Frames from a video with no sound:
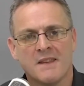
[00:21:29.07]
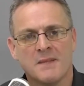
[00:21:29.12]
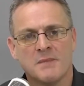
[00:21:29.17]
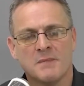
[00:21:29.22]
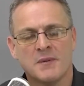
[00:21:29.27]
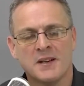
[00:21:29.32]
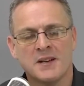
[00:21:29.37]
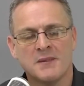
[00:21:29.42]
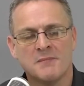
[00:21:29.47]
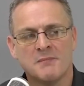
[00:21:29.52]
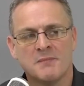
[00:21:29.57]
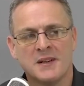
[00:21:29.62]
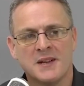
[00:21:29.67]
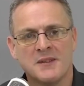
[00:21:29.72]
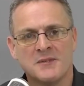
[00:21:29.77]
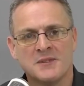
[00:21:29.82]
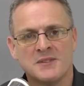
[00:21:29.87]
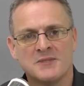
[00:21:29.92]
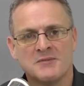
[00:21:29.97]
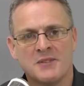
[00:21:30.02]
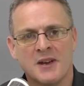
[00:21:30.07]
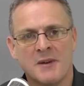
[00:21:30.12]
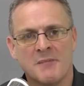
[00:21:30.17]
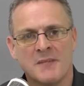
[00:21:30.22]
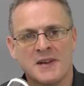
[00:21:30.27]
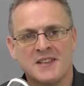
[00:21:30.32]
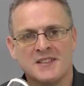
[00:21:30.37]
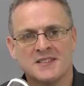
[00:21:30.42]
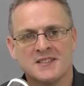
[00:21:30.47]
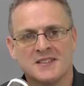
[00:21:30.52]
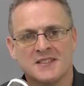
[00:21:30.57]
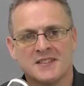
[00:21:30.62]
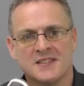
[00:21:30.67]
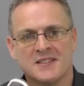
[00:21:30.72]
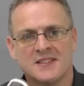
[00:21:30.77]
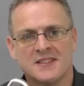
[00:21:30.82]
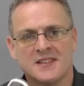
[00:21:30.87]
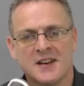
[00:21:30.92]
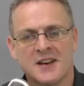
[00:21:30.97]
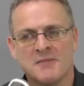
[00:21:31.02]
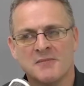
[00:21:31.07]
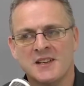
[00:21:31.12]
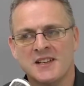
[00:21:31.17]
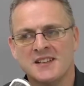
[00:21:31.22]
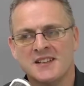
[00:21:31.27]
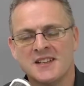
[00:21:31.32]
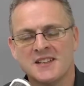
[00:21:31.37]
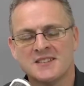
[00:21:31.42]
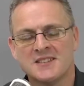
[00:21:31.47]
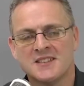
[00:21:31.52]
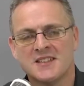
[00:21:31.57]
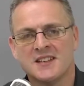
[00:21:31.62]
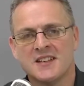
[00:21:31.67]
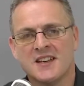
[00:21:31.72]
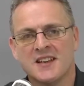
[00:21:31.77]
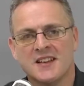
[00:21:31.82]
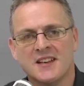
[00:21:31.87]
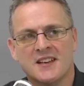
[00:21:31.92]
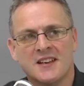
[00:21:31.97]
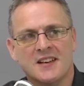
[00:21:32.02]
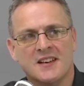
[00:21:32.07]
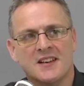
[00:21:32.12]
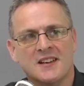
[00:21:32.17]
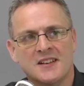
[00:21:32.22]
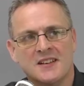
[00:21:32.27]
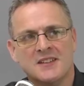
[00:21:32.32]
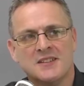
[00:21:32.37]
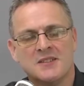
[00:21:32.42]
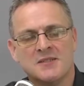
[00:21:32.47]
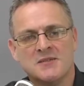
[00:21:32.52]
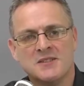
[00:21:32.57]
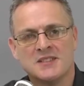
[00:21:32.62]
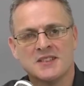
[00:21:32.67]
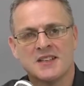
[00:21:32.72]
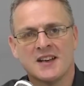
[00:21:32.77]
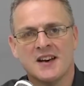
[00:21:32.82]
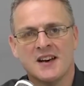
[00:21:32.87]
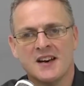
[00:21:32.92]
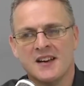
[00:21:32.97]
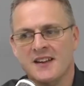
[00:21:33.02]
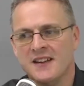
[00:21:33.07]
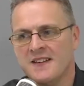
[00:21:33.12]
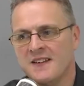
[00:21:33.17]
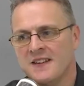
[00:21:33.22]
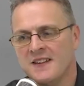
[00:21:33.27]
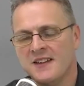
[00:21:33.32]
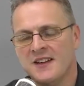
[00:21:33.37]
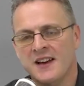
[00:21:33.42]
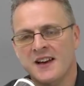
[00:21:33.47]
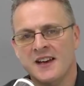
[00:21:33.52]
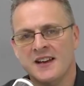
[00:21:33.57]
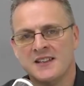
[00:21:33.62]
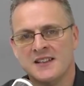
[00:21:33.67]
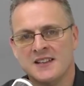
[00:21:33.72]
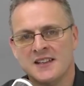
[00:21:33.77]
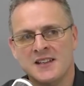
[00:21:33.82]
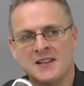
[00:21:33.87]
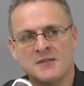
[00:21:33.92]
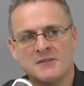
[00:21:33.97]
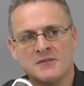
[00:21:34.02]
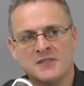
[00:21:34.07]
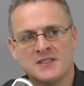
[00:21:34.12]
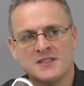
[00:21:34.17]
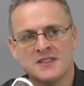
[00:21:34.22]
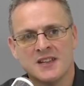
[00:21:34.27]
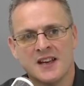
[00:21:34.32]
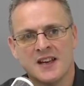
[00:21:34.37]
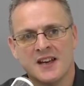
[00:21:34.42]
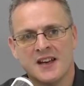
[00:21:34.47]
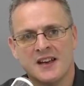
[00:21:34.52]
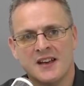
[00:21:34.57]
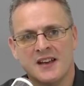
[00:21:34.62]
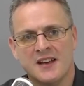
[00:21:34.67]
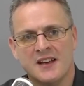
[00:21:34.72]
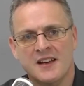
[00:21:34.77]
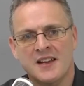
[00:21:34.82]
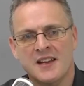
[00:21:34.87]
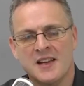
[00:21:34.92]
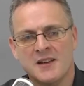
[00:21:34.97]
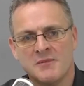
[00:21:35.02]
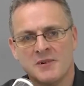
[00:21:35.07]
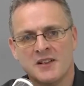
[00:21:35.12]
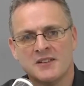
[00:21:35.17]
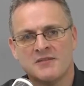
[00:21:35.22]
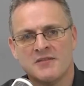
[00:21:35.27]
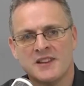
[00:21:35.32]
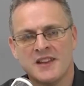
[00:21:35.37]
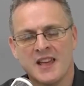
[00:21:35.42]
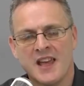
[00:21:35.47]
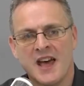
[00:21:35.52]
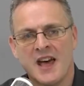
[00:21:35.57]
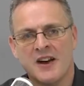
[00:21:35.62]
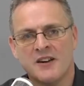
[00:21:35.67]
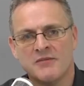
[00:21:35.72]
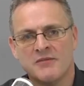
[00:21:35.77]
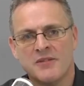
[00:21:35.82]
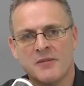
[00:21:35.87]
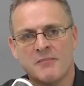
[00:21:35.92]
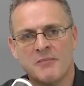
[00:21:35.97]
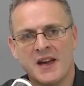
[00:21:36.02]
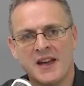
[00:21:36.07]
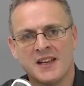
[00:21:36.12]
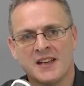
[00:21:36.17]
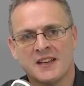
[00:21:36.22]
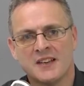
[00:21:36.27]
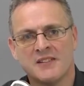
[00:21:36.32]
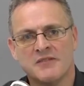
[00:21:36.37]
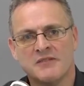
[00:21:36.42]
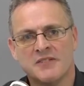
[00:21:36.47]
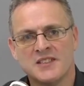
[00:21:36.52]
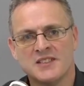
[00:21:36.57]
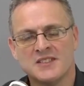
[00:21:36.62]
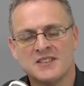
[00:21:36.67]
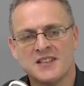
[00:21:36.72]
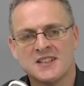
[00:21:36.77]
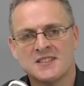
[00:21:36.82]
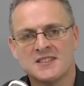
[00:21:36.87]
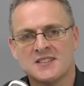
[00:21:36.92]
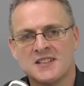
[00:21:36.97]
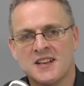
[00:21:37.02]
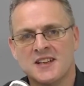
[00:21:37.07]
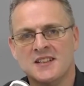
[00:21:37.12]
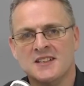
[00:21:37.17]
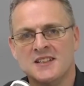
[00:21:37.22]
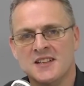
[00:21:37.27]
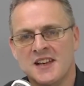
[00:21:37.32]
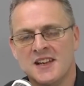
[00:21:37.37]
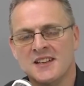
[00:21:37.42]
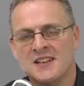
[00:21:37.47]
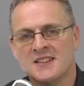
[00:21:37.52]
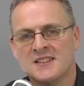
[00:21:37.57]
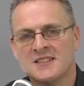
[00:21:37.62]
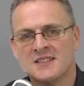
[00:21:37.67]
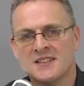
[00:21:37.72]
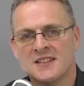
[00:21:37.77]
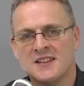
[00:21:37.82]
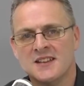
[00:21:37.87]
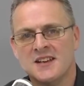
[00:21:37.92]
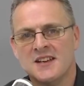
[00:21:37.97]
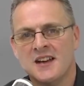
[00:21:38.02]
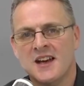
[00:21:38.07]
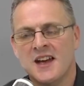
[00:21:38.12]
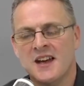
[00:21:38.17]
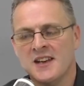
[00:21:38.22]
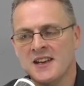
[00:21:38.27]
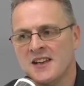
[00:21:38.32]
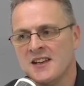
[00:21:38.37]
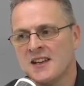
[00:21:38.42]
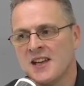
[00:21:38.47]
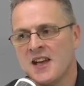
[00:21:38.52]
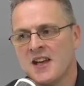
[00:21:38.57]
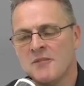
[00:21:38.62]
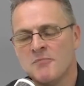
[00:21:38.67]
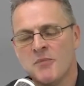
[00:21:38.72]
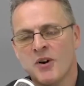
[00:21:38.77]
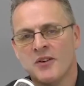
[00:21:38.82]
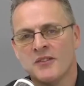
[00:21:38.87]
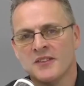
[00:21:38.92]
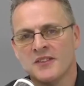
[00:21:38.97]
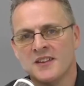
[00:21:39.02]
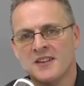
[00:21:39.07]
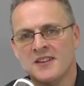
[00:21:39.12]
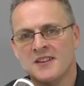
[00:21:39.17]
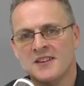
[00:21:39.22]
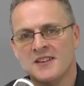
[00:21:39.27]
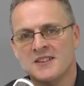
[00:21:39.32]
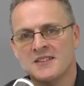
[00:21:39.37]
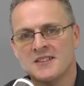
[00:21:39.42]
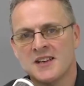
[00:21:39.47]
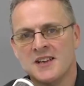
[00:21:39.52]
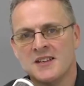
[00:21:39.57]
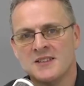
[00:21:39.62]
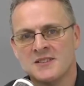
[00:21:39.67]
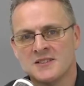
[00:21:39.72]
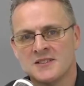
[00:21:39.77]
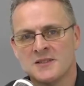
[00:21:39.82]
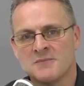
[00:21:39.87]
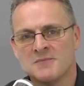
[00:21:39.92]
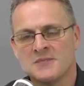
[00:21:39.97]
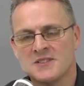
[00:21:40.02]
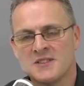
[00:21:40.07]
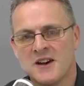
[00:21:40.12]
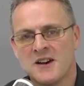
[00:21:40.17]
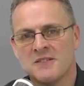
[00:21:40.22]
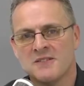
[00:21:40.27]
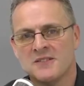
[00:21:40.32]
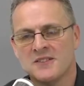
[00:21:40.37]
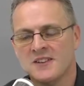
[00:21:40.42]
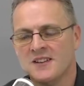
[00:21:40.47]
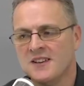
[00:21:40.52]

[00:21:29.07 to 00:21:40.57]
But it was amazing. I mean, yesterday there was a guy and he worked for the Alpha Bank for 16 years, and he came on saying some stuff.